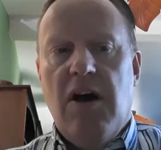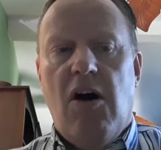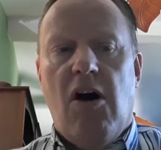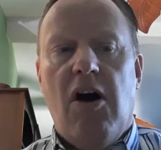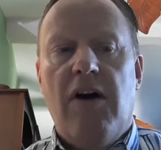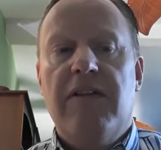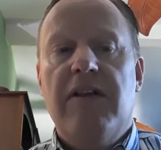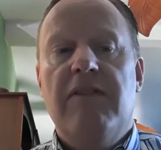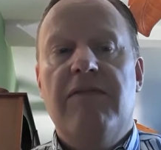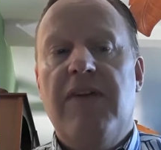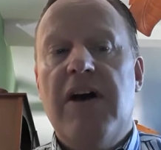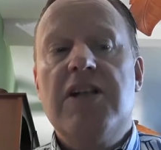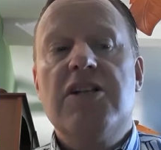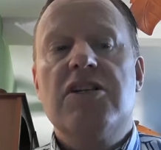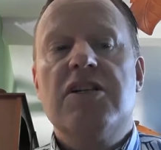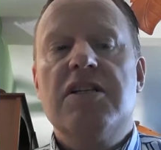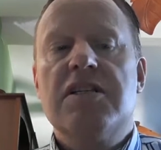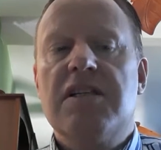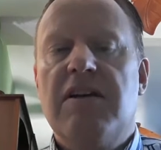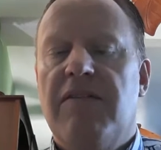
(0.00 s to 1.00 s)
are the
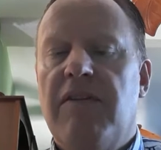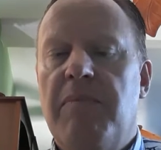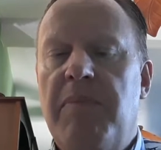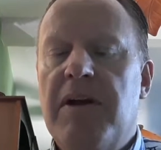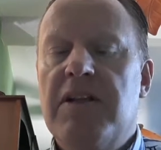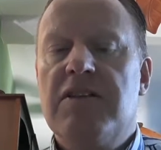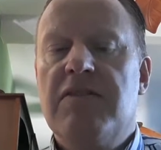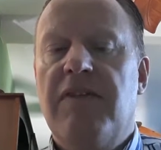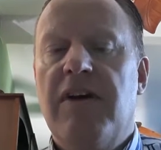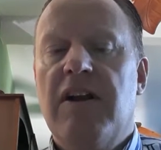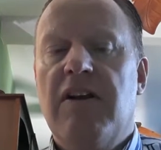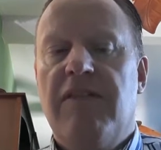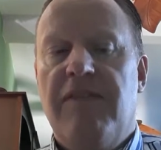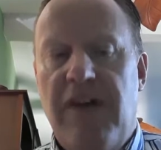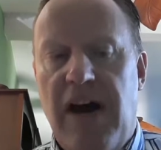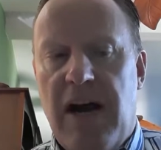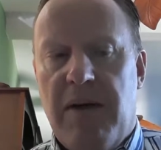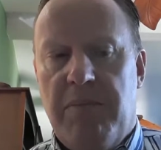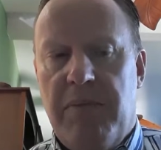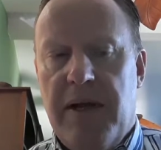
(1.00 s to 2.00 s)
inventions of the Pennsylvania
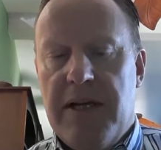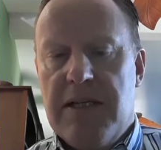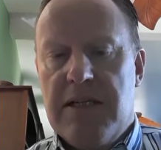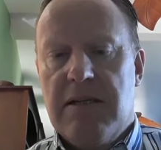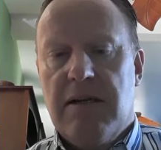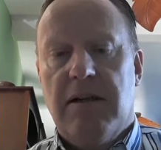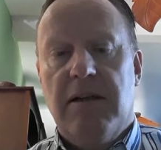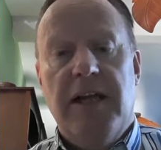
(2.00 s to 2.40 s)
fireplace,